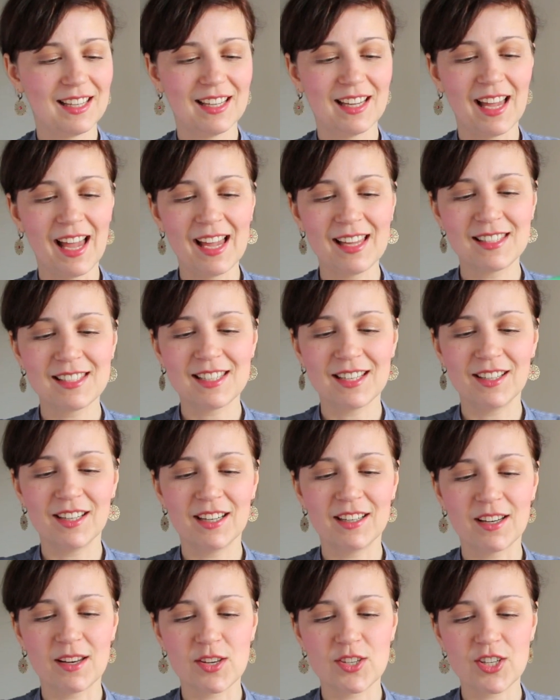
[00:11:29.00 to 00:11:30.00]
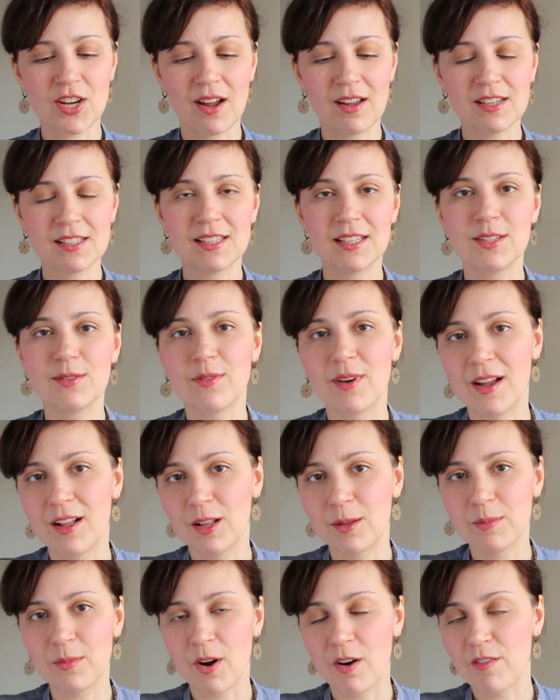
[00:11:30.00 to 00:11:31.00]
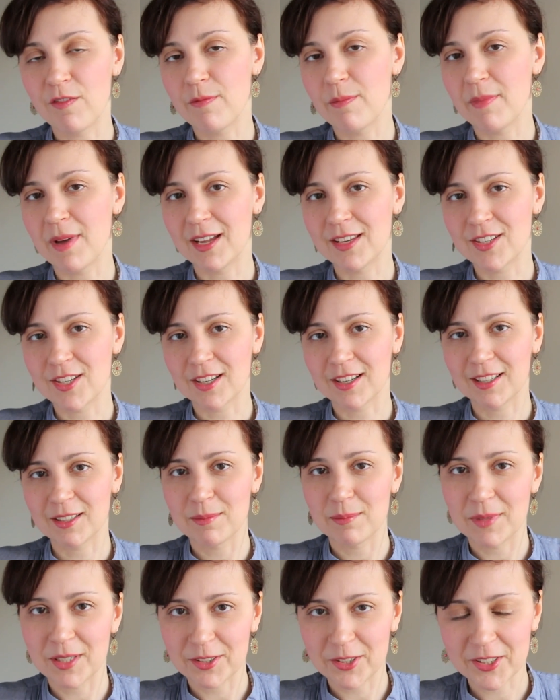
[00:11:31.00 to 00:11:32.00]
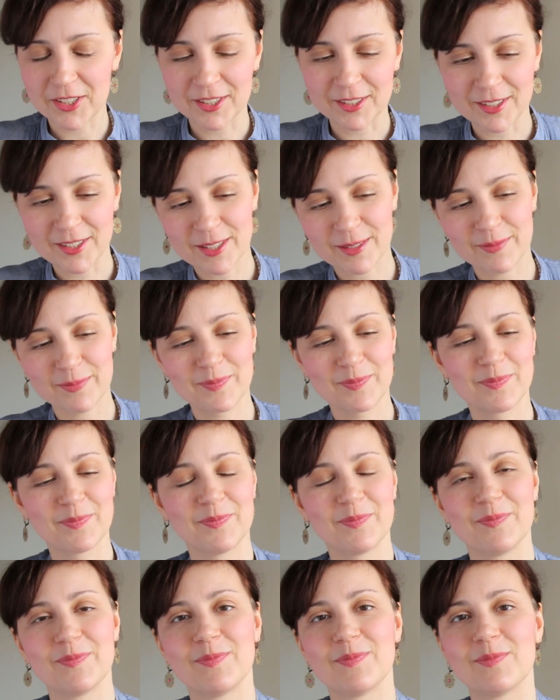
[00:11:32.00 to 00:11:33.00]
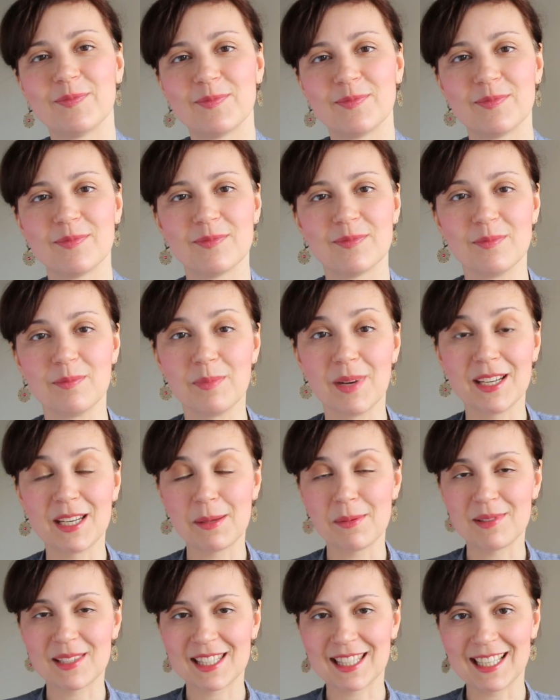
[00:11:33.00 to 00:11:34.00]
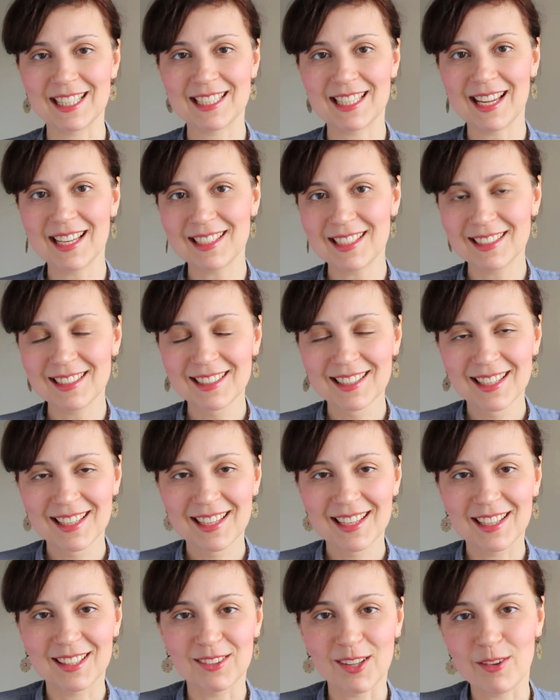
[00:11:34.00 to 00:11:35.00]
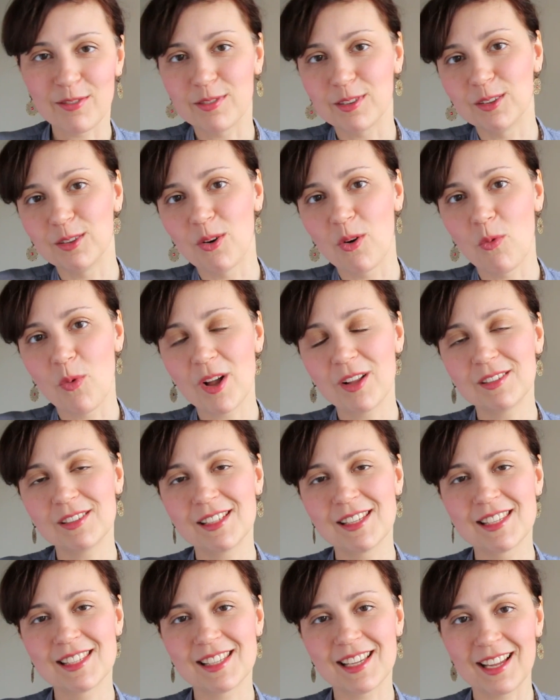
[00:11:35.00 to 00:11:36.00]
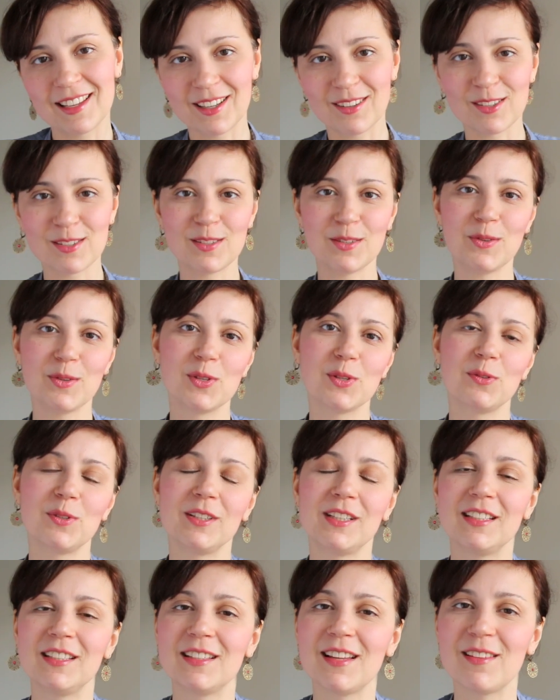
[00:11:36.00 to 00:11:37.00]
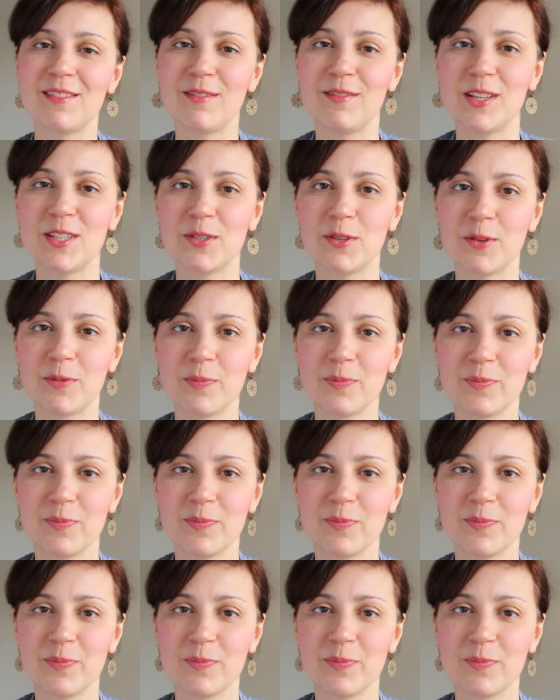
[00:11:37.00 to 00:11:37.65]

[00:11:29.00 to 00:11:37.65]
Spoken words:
Enter an enchanted realm of magic and miracles. My name is Tatiana, Life and Glow Wellness, and I'll see you soon in another video.